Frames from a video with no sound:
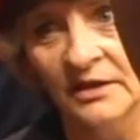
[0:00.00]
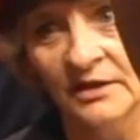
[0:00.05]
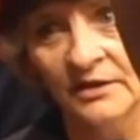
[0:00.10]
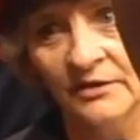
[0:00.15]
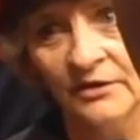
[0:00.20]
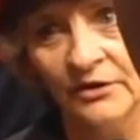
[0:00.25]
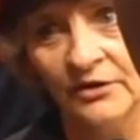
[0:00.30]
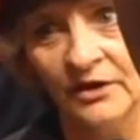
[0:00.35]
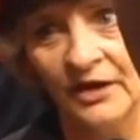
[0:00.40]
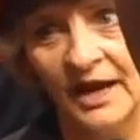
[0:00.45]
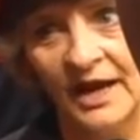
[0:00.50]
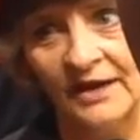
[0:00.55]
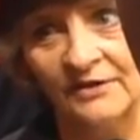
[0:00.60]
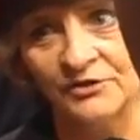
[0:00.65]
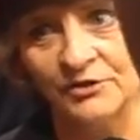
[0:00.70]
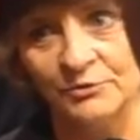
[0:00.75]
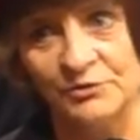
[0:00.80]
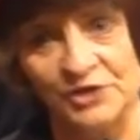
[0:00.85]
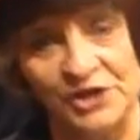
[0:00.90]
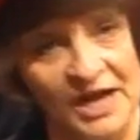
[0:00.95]
they're going to have
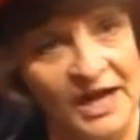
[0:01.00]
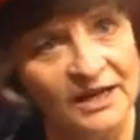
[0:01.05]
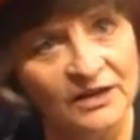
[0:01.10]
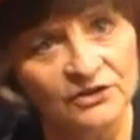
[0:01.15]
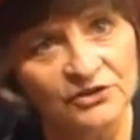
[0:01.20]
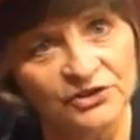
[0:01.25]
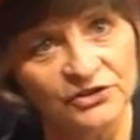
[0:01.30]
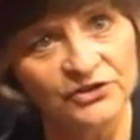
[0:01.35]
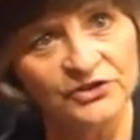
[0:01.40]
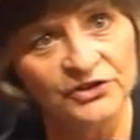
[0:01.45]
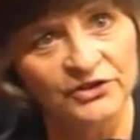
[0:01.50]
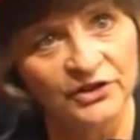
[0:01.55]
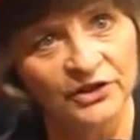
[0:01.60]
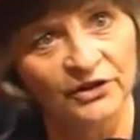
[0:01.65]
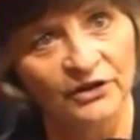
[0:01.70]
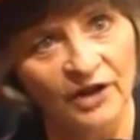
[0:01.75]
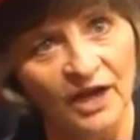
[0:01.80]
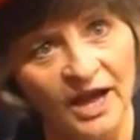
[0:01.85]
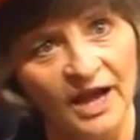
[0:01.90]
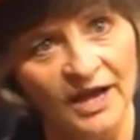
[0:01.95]
some challenges in
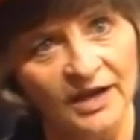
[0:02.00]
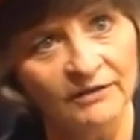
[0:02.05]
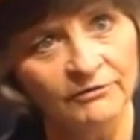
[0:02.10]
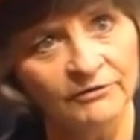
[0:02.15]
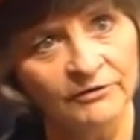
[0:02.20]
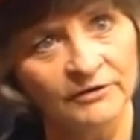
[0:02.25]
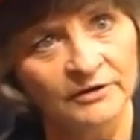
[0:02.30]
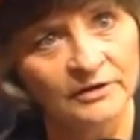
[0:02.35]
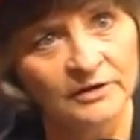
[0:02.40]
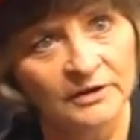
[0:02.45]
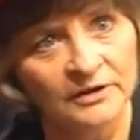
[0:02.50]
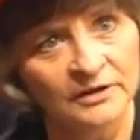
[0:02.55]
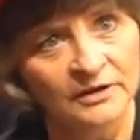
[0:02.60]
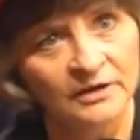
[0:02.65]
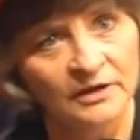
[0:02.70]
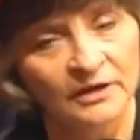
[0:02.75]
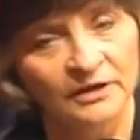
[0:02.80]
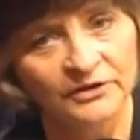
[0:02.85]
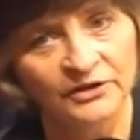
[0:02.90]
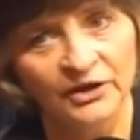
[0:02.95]
their life,
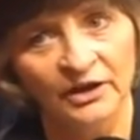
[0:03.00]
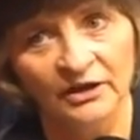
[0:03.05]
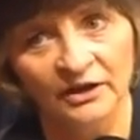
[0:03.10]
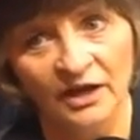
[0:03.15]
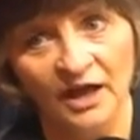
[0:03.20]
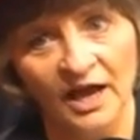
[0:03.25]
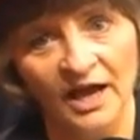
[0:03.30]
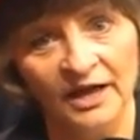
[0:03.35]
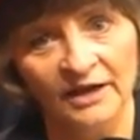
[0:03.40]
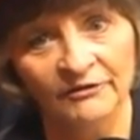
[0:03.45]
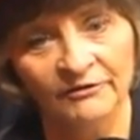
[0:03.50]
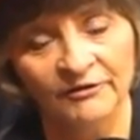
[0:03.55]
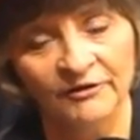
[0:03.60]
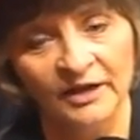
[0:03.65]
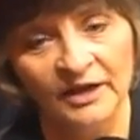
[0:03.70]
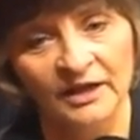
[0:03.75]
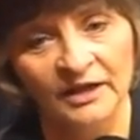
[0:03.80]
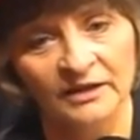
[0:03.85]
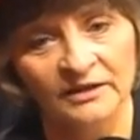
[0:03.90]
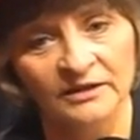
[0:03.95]
young life,
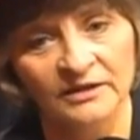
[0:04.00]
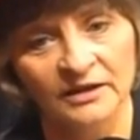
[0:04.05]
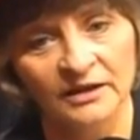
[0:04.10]
and